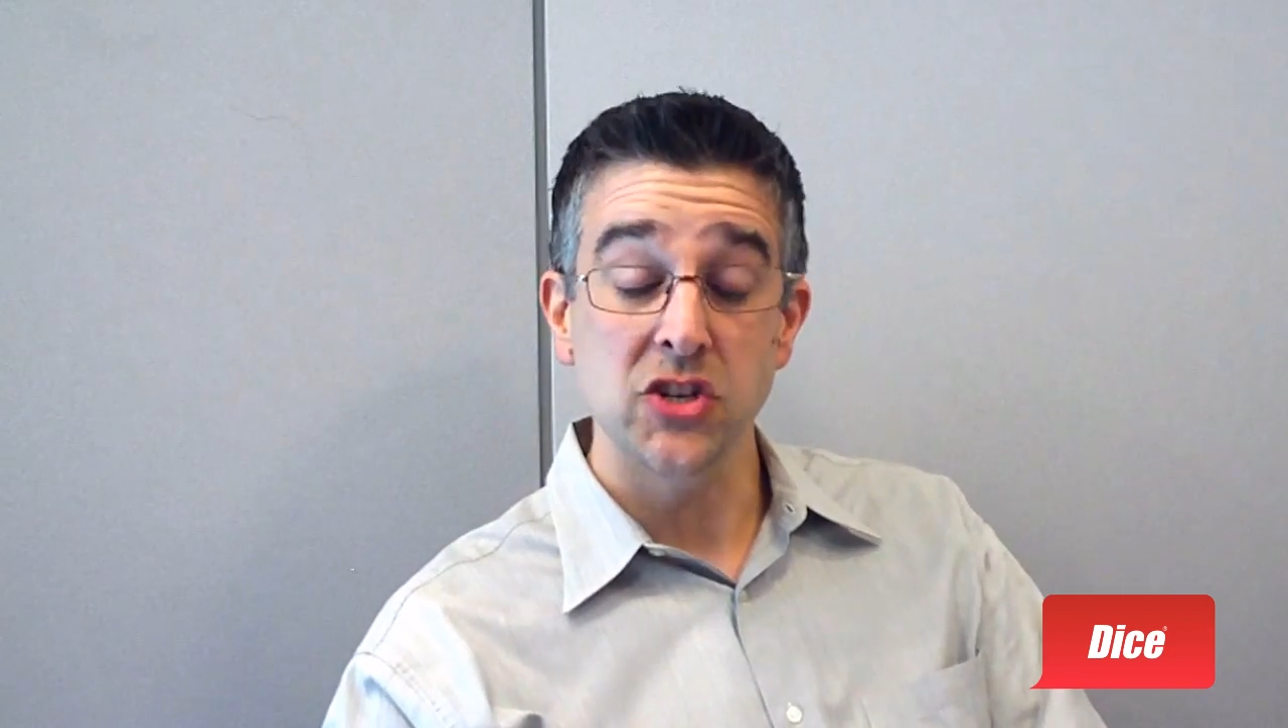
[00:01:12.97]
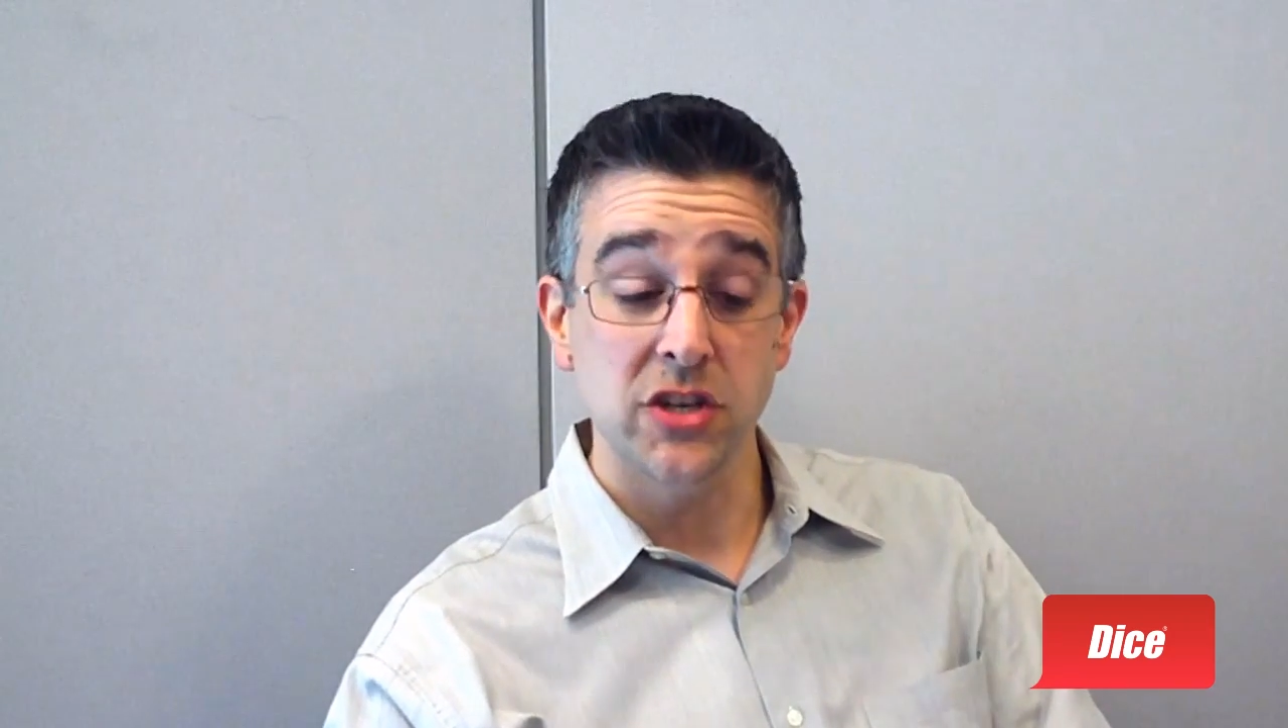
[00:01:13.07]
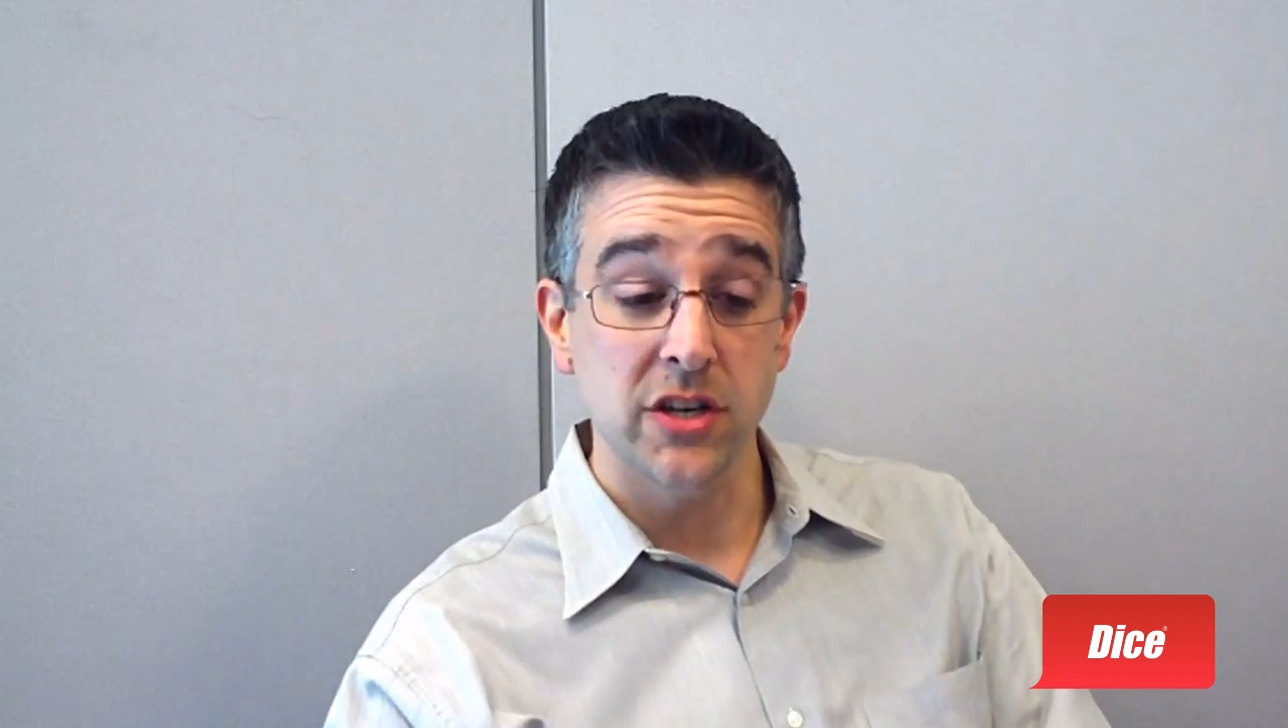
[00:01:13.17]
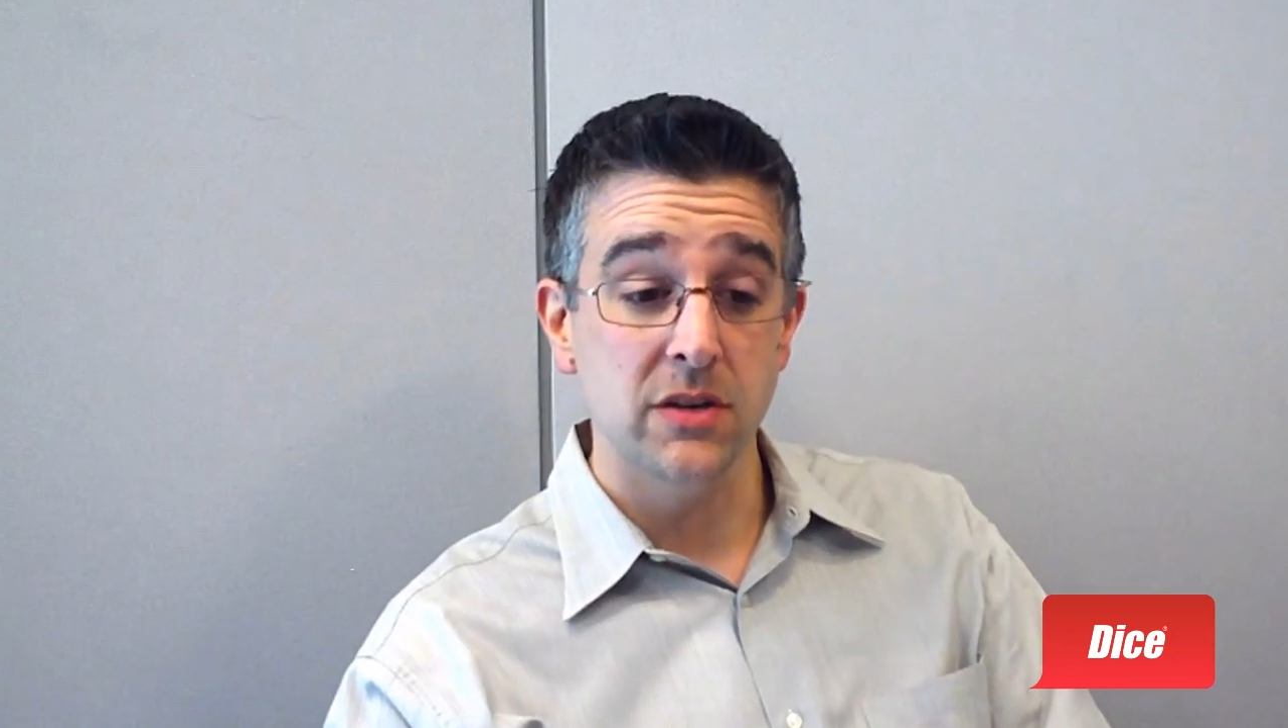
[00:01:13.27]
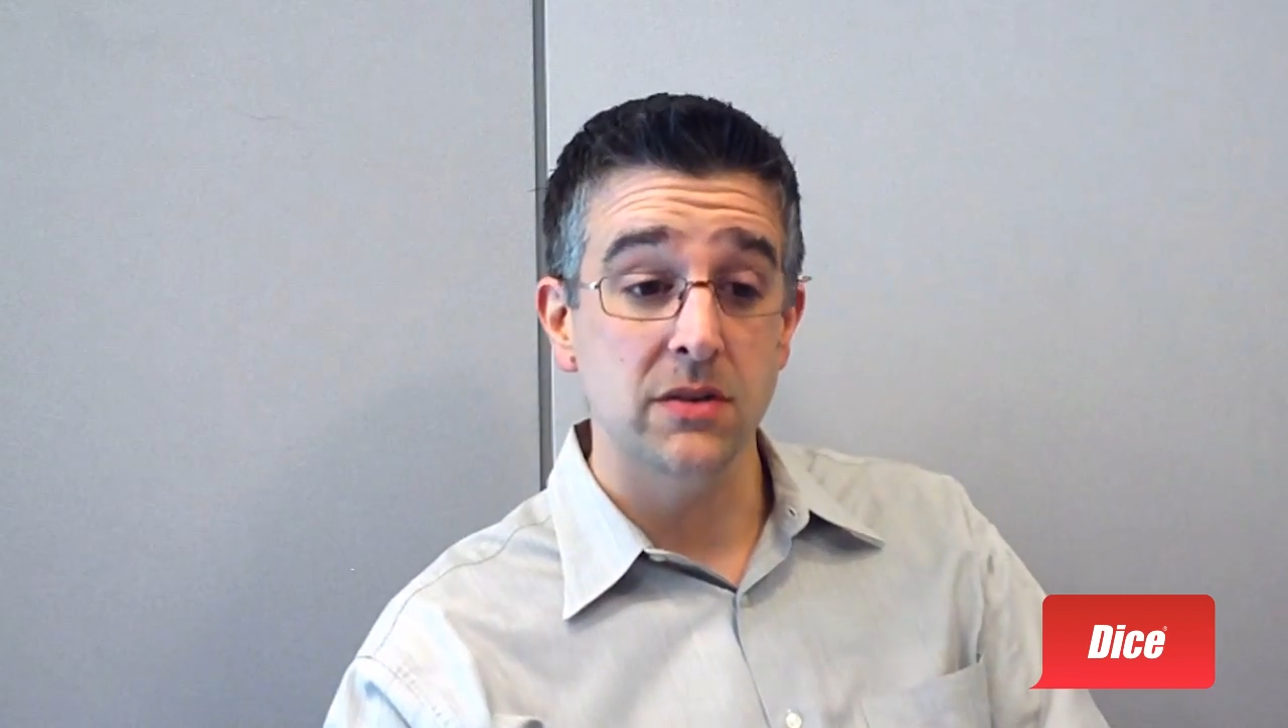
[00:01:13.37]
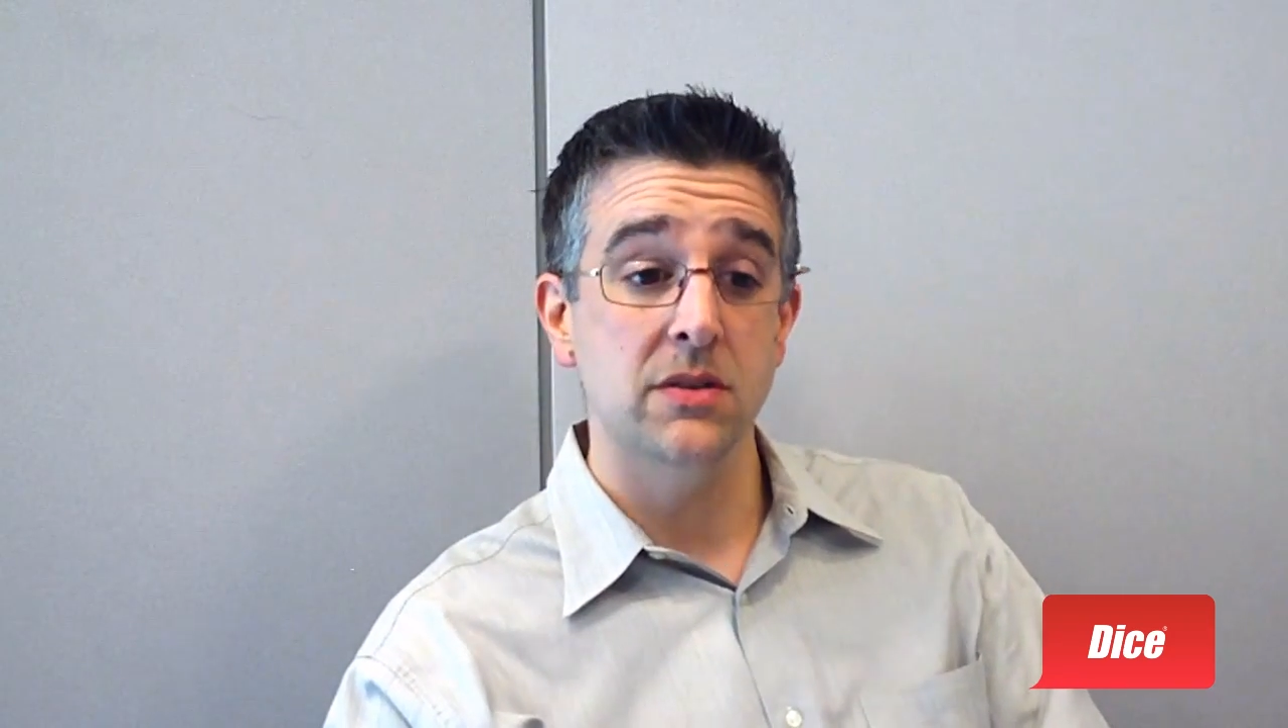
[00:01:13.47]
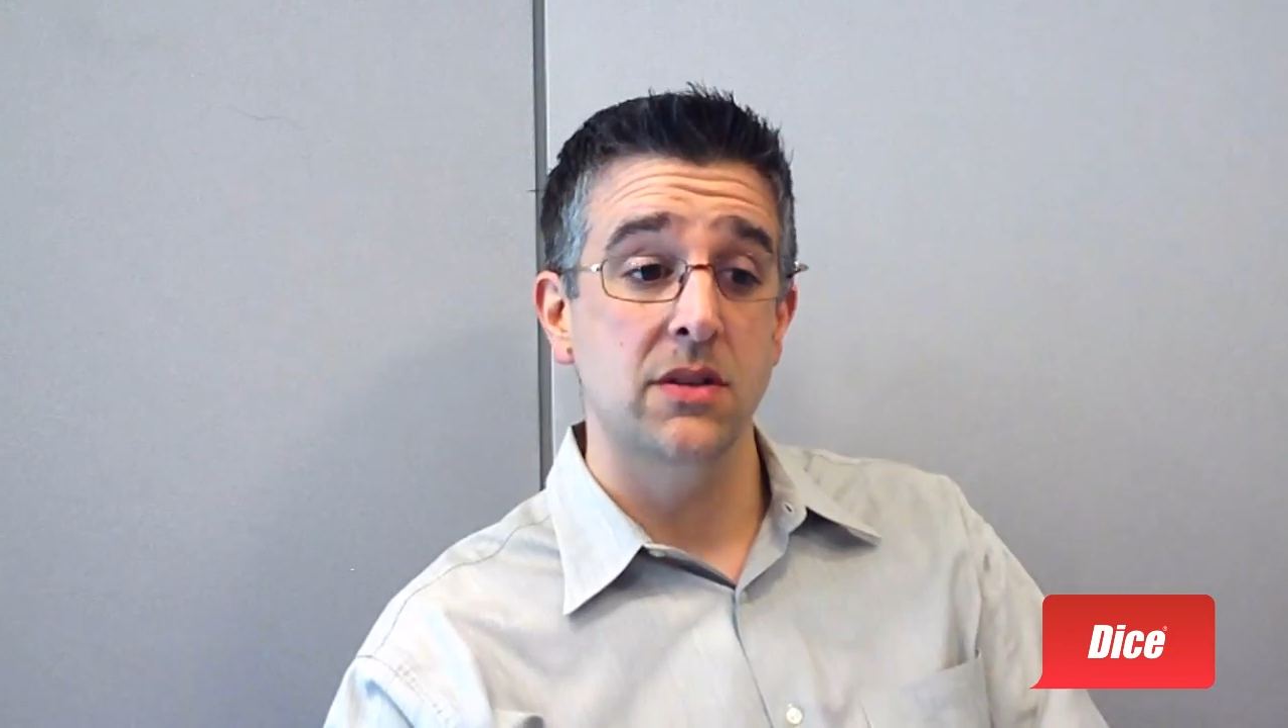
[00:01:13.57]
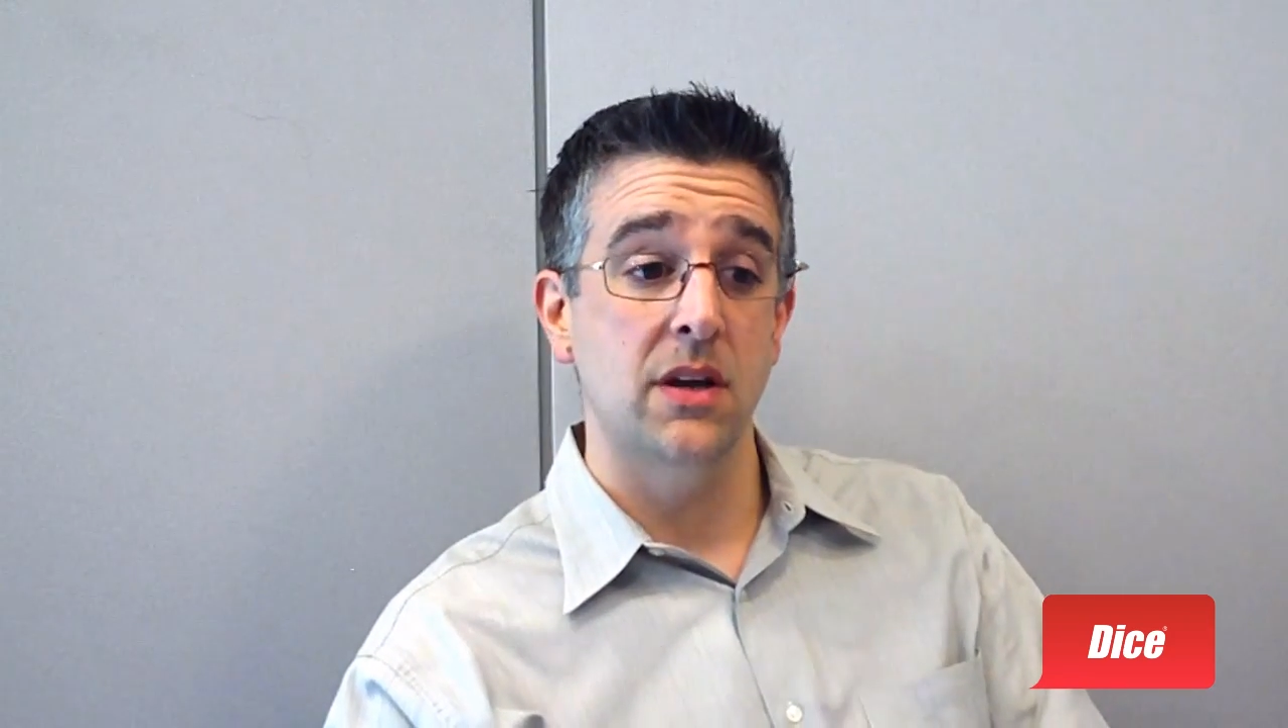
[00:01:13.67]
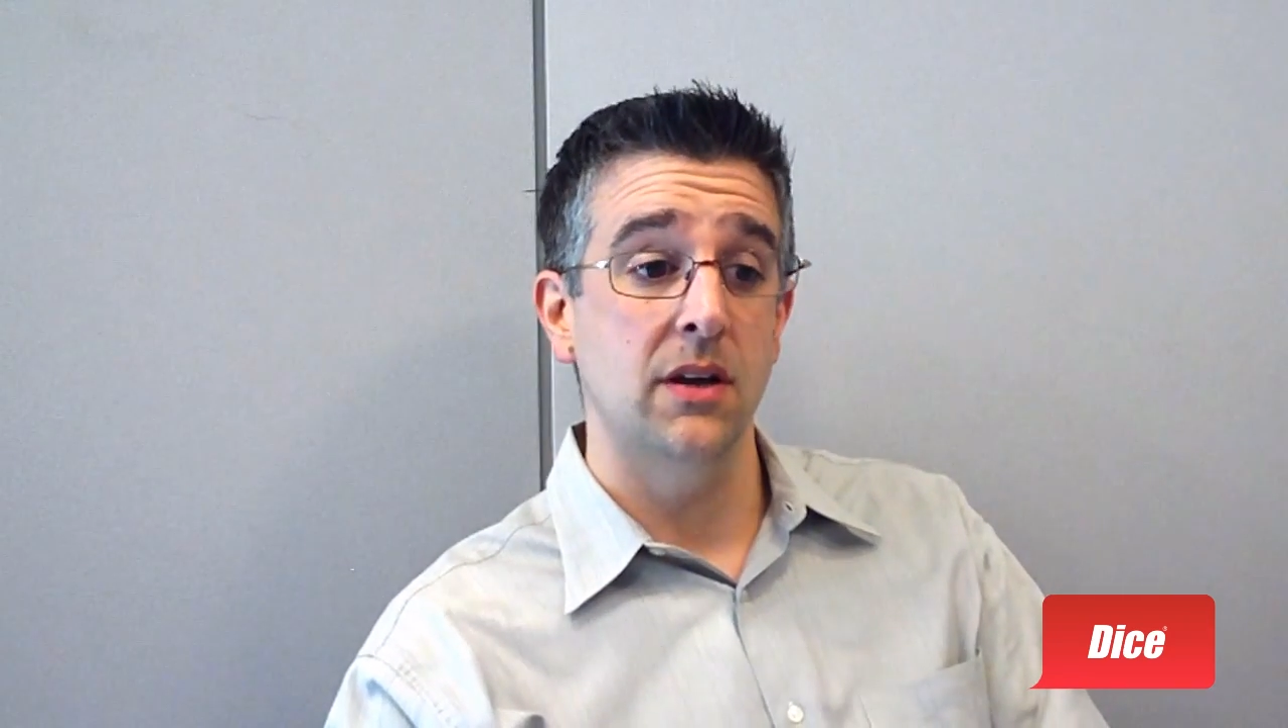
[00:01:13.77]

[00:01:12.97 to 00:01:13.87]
engineers,